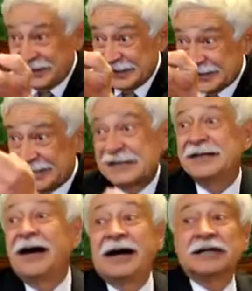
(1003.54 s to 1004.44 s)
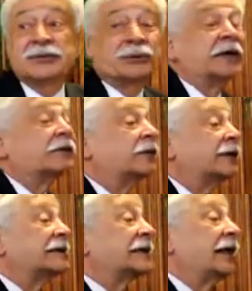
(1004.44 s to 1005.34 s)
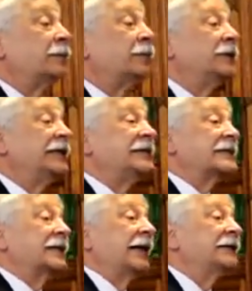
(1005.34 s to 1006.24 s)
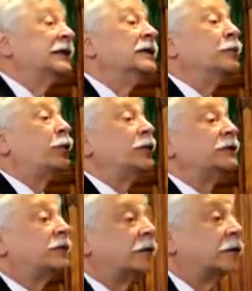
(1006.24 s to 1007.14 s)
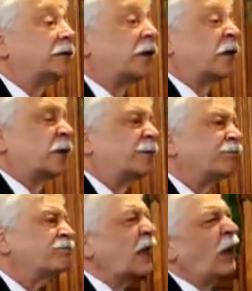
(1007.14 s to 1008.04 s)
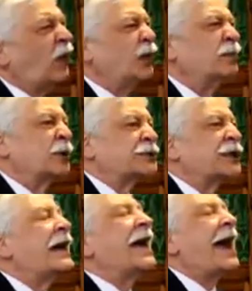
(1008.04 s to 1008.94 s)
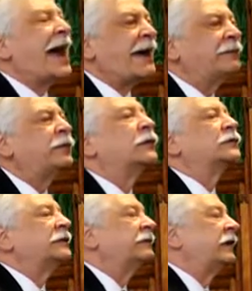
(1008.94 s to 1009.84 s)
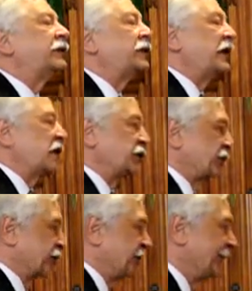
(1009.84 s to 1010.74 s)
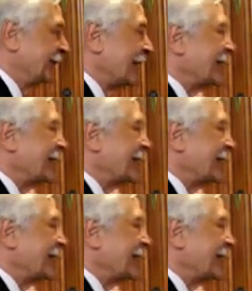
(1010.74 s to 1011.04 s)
this R-squared, for example, is that 0.44, almost half of the variation